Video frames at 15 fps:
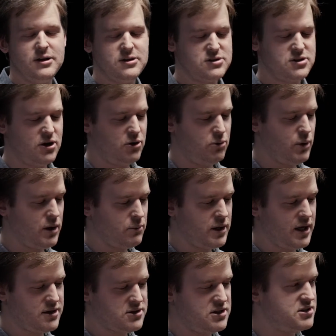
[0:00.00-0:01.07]
So when
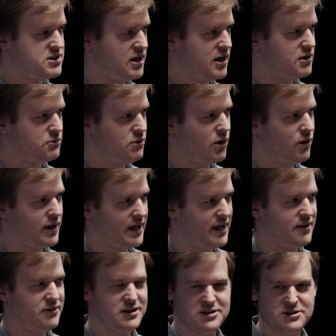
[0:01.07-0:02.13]
we actually started rolling
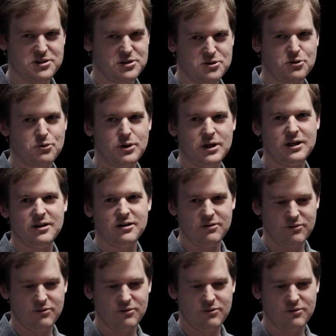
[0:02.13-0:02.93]
out these discrete